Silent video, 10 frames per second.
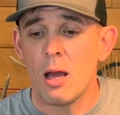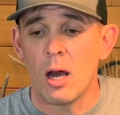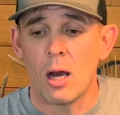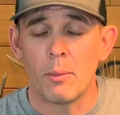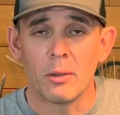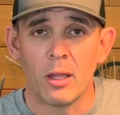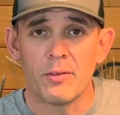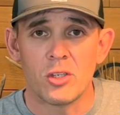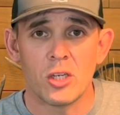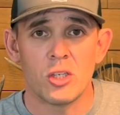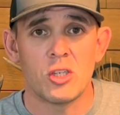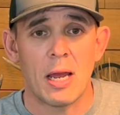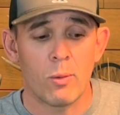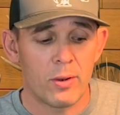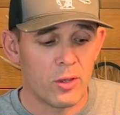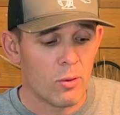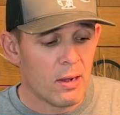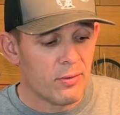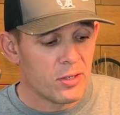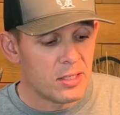Love to chit chat with you.
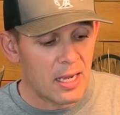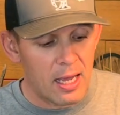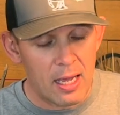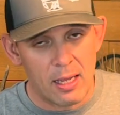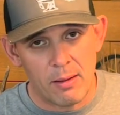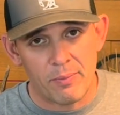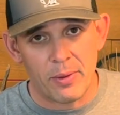Today,